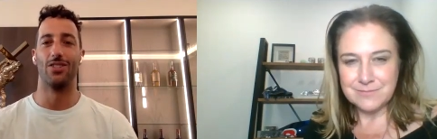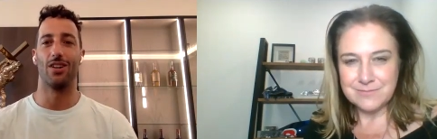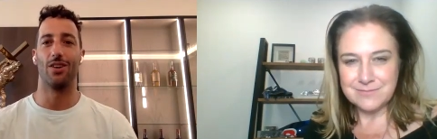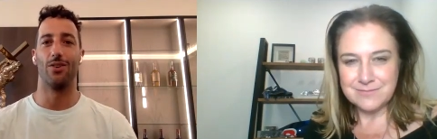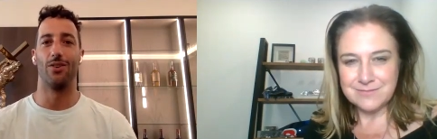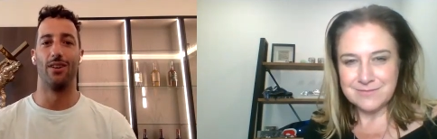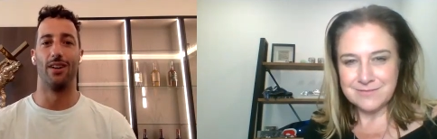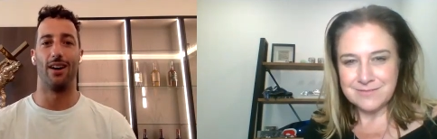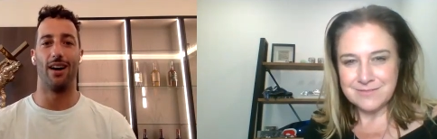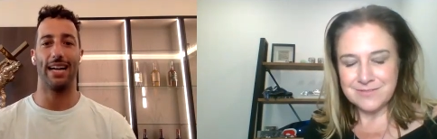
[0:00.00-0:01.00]
Speaker 1: so
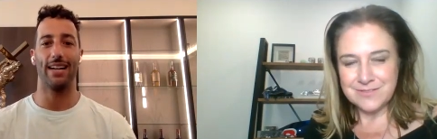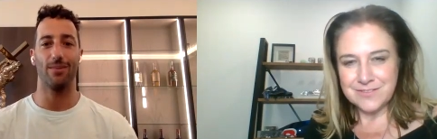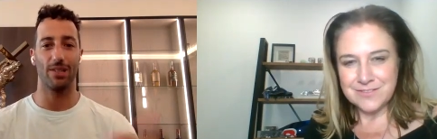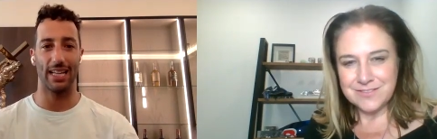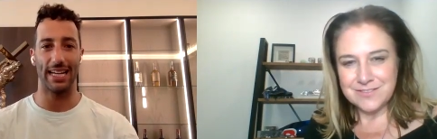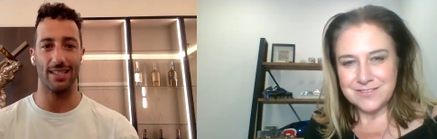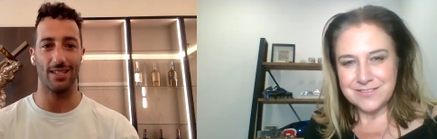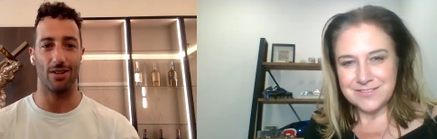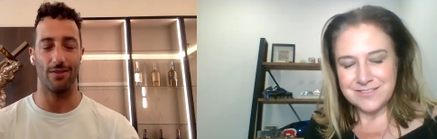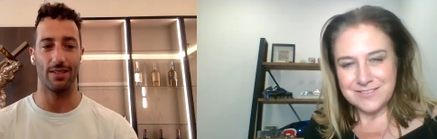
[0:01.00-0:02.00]
I can relate,
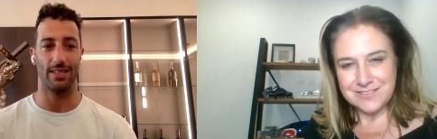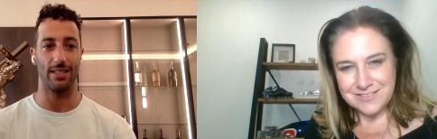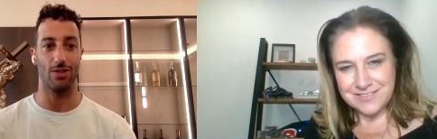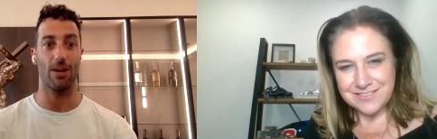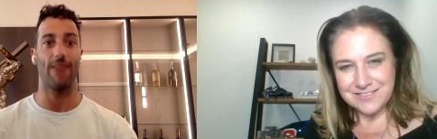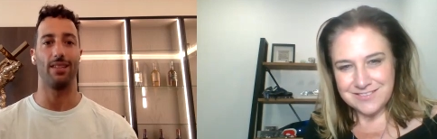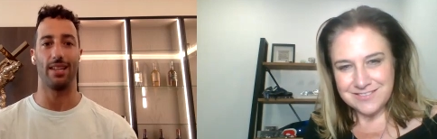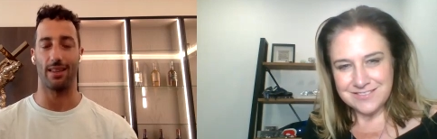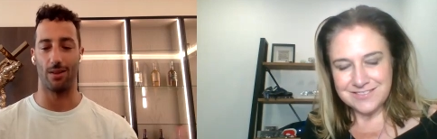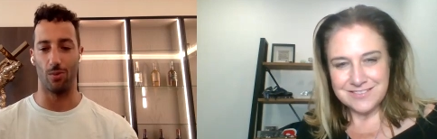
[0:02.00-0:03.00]
obviously,
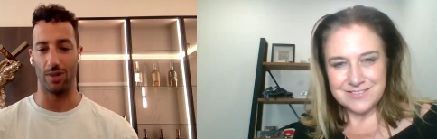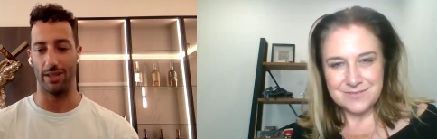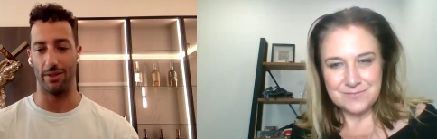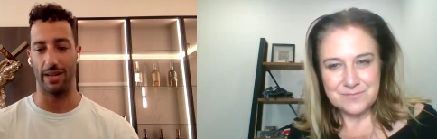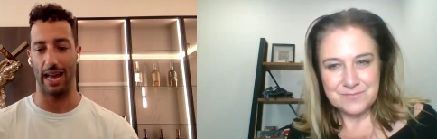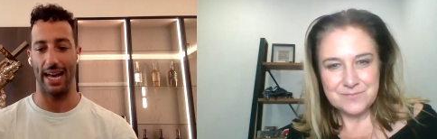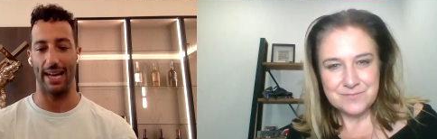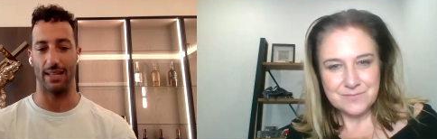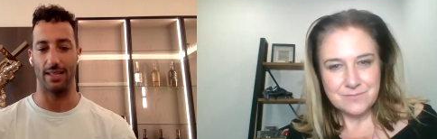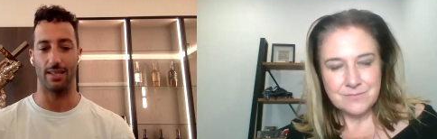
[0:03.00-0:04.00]
traveling the world
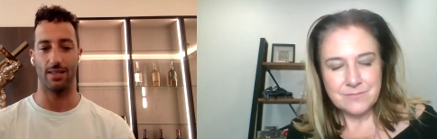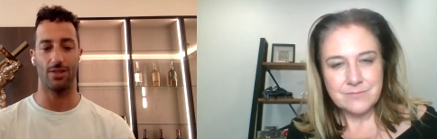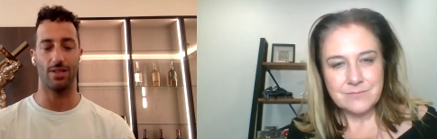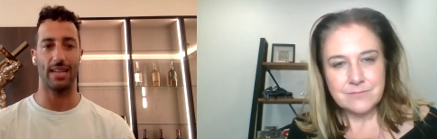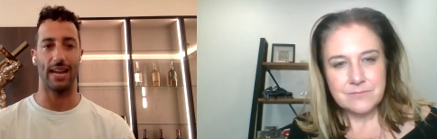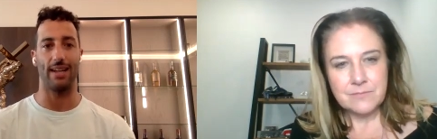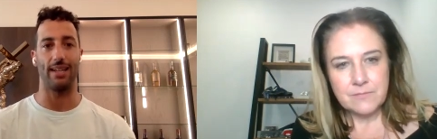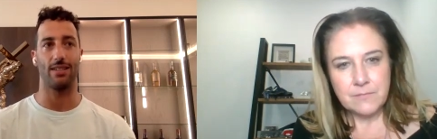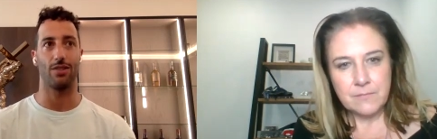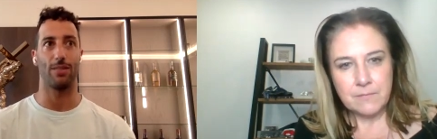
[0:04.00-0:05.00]
and just
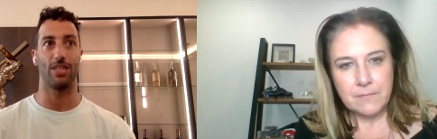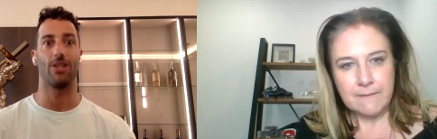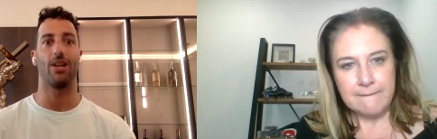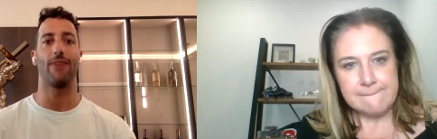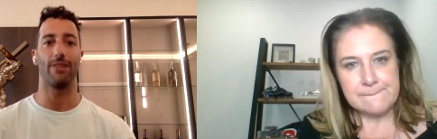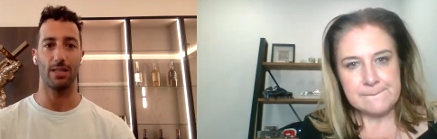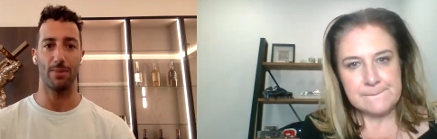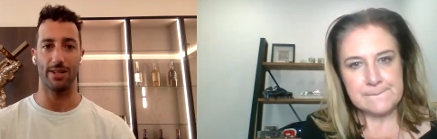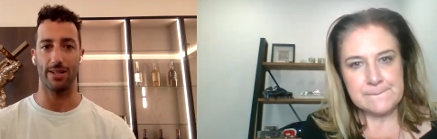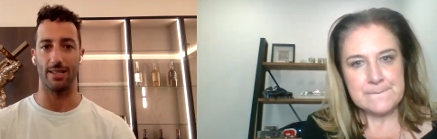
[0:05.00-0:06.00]
gaining so much life
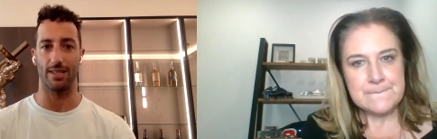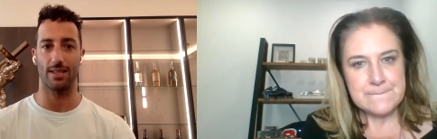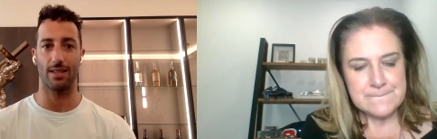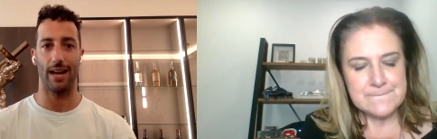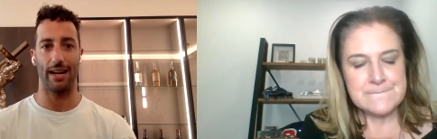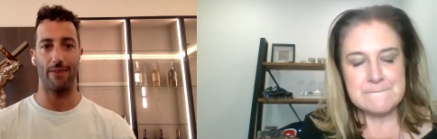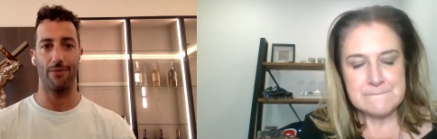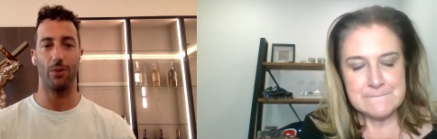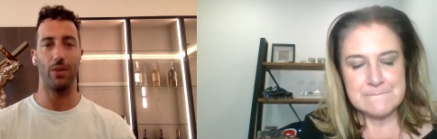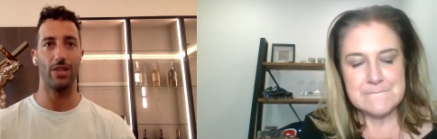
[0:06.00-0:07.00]
experience. And I
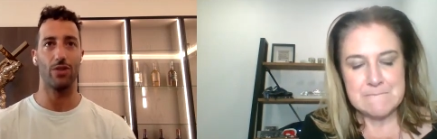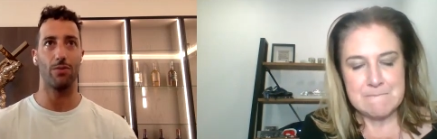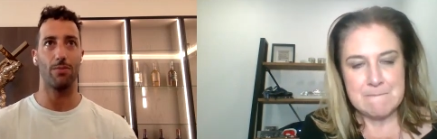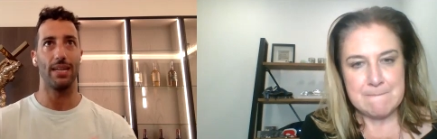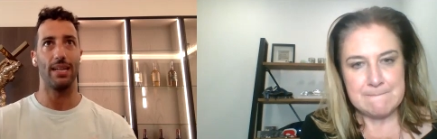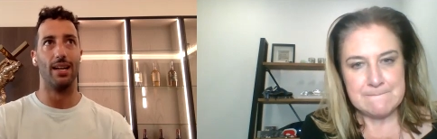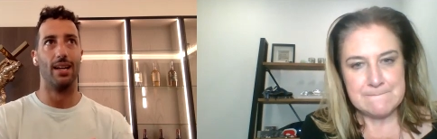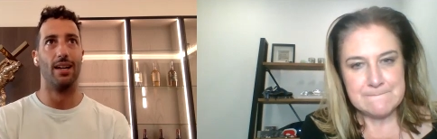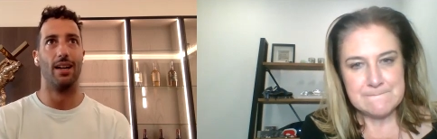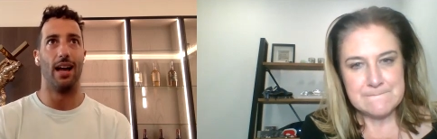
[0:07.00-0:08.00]
feel there should be
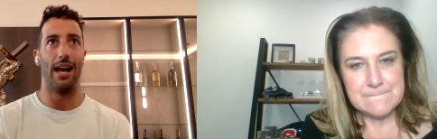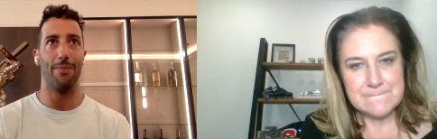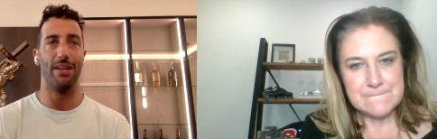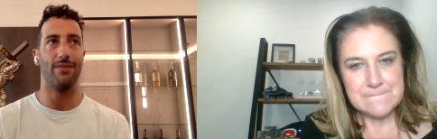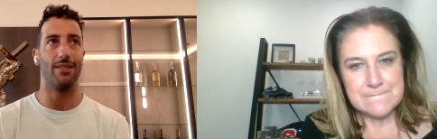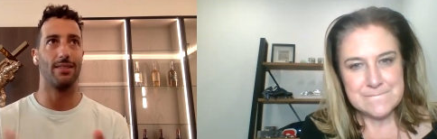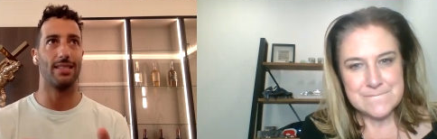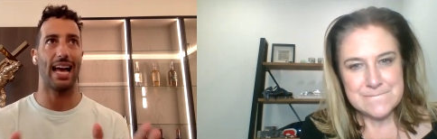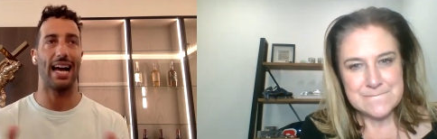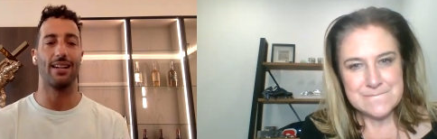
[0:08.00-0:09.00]
a bit of a
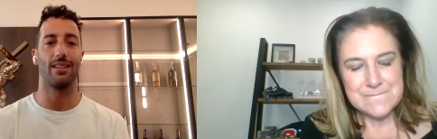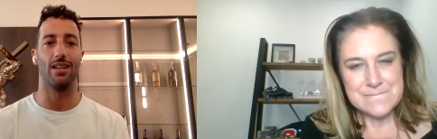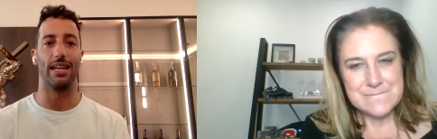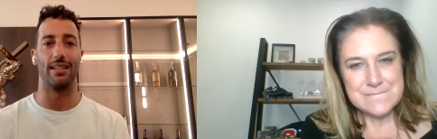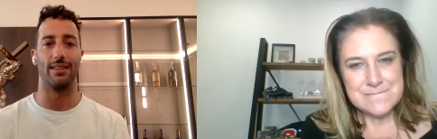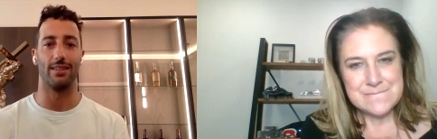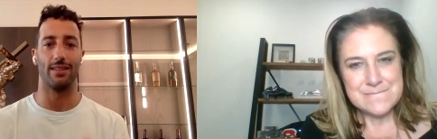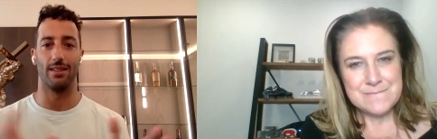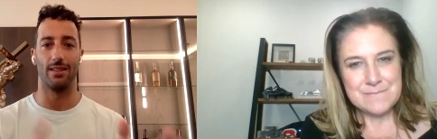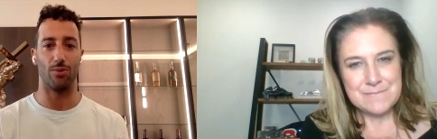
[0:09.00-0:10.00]
tagline
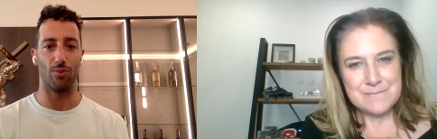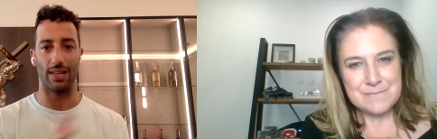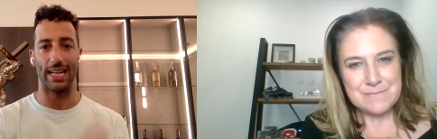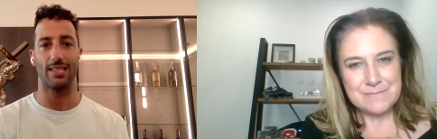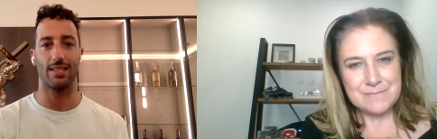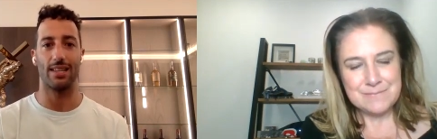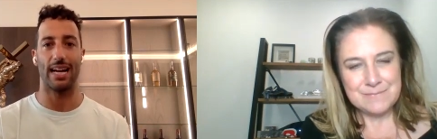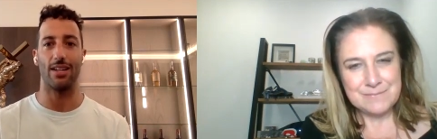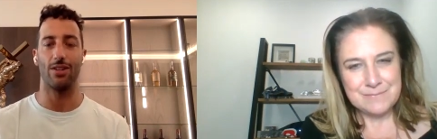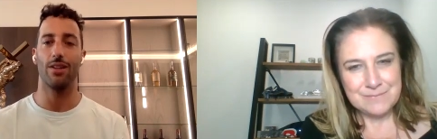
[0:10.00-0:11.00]
that relates to
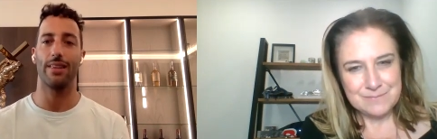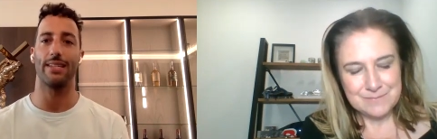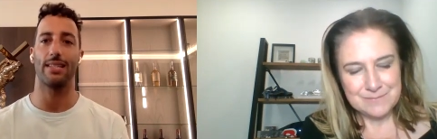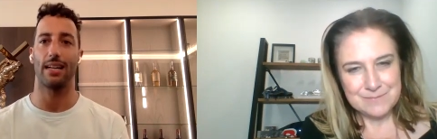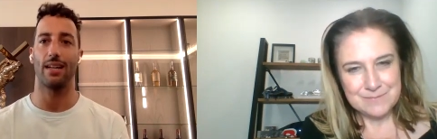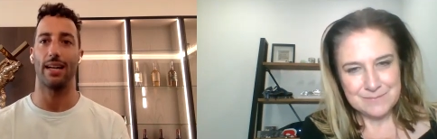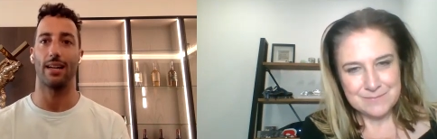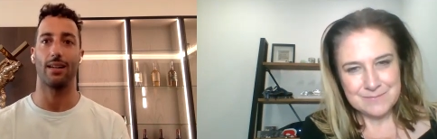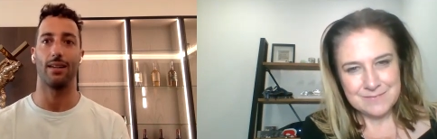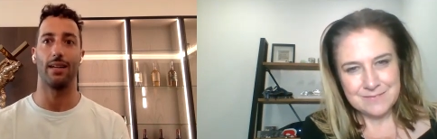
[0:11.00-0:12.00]
that. You know, they say
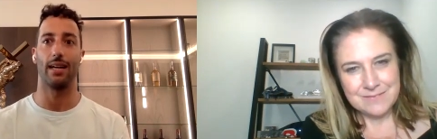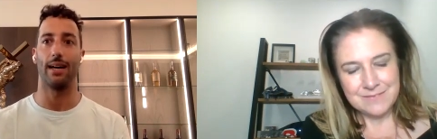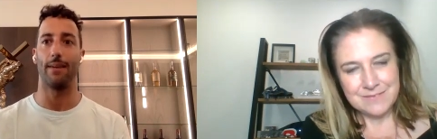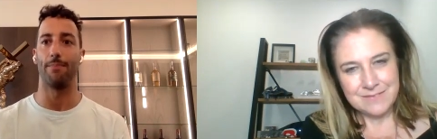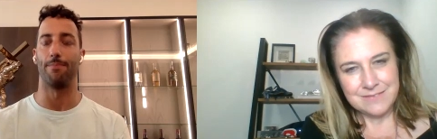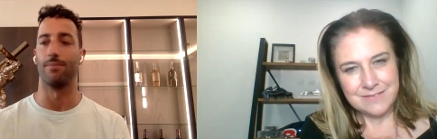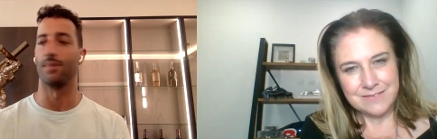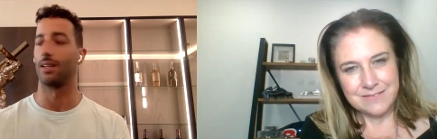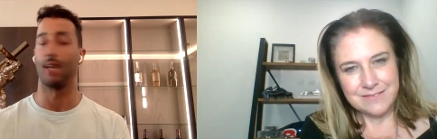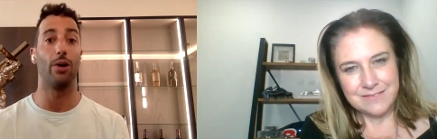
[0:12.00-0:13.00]
like um,
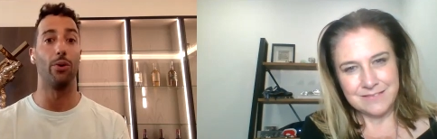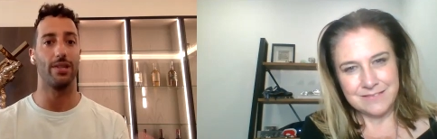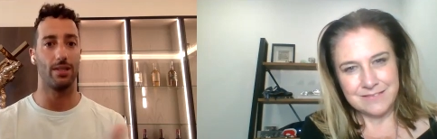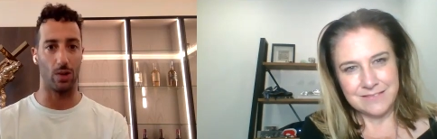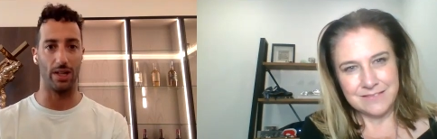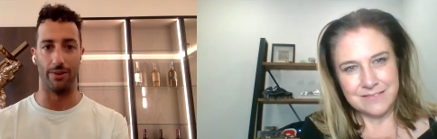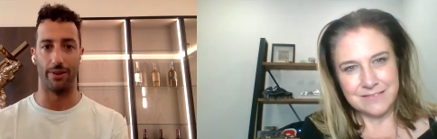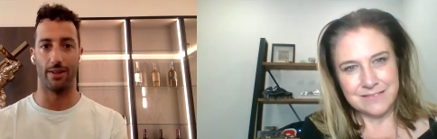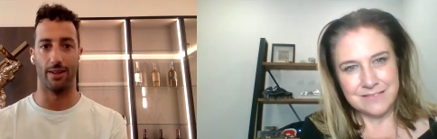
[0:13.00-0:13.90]
health is wealth.